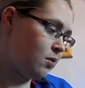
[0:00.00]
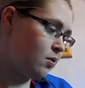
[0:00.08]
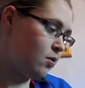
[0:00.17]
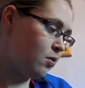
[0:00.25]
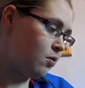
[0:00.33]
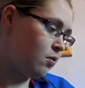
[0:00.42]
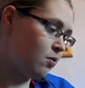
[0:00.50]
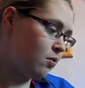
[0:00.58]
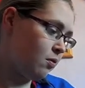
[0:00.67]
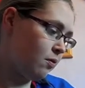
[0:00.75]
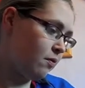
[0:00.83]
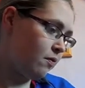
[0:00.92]

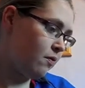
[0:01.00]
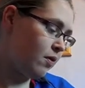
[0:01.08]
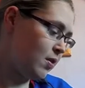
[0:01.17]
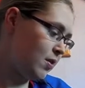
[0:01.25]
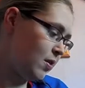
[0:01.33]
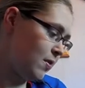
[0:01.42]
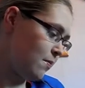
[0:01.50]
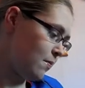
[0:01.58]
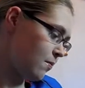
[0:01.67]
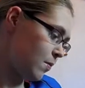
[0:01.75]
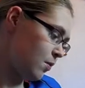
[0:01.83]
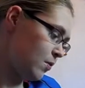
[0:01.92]
So the team
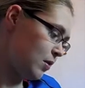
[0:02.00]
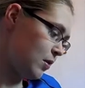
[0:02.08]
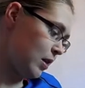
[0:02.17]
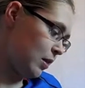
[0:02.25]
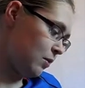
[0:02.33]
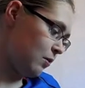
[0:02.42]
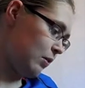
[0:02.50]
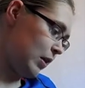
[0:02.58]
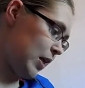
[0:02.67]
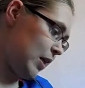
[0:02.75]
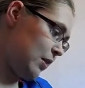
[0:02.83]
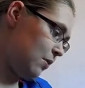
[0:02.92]
on
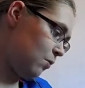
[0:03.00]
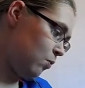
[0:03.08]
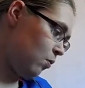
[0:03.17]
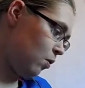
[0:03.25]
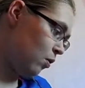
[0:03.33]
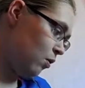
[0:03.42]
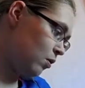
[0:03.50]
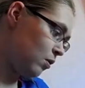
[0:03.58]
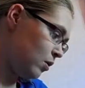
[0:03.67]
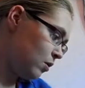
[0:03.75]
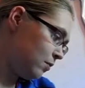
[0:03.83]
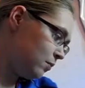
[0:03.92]
Saturday
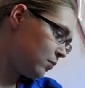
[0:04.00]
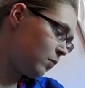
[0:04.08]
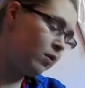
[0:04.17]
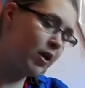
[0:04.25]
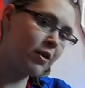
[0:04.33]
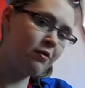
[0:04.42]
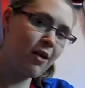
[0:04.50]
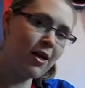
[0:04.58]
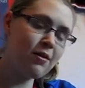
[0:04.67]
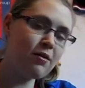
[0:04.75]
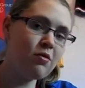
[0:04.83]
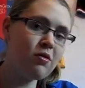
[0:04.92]
was, we had
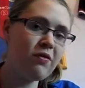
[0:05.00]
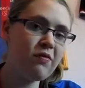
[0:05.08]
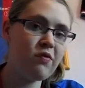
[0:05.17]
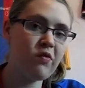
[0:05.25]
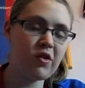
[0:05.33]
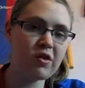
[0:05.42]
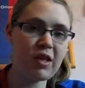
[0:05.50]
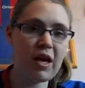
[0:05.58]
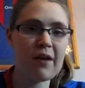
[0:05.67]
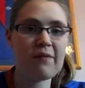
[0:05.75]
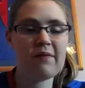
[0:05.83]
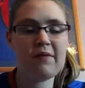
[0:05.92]
Ryan a goal for the first
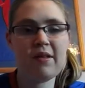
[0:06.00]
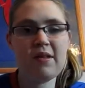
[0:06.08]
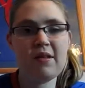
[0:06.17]
half.